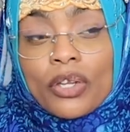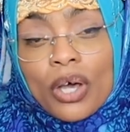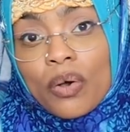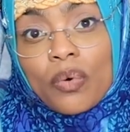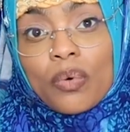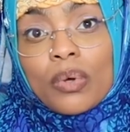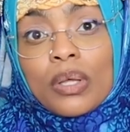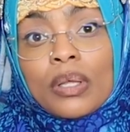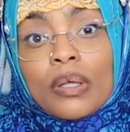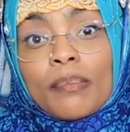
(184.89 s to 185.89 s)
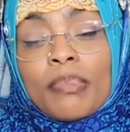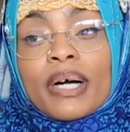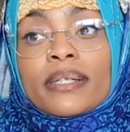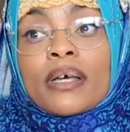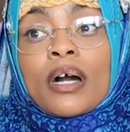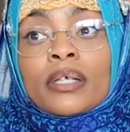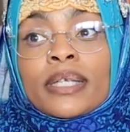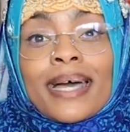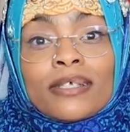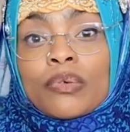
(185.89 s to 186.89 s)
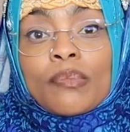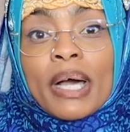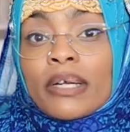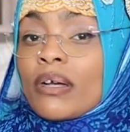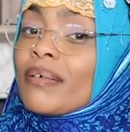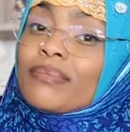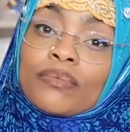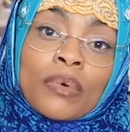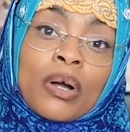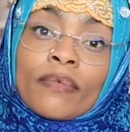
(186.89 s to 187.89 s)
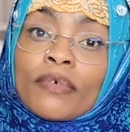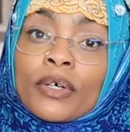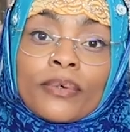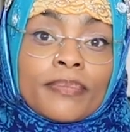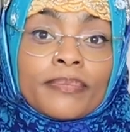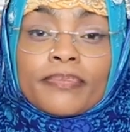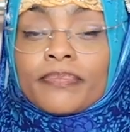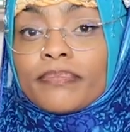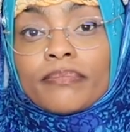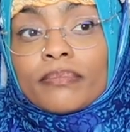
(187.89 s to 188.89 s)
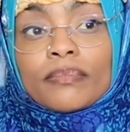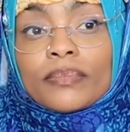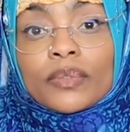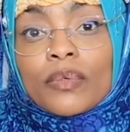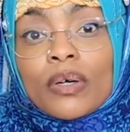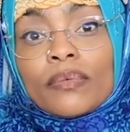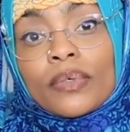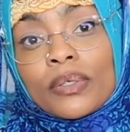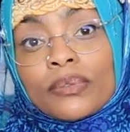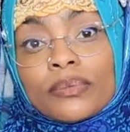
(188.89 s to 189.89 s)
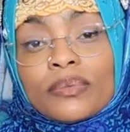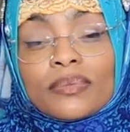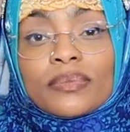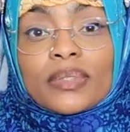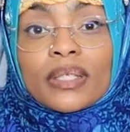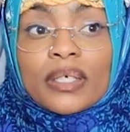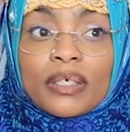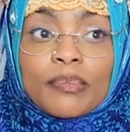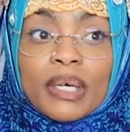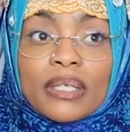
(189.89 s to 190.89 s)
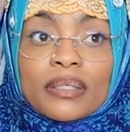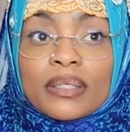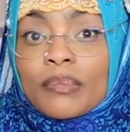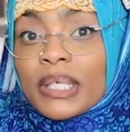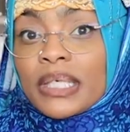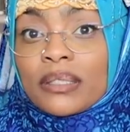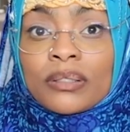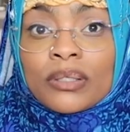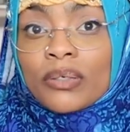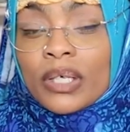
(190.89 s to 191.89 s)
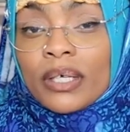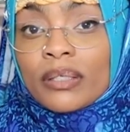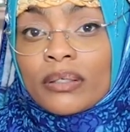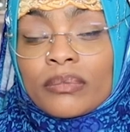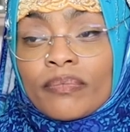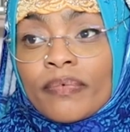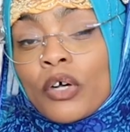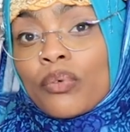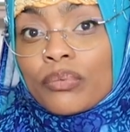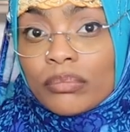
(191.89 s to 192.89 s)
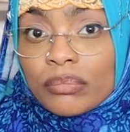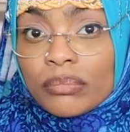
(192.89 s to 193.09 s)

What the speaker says: No. But a nice reminder of wrong phone. Wrong phone. I think you meant somebody, the other phone.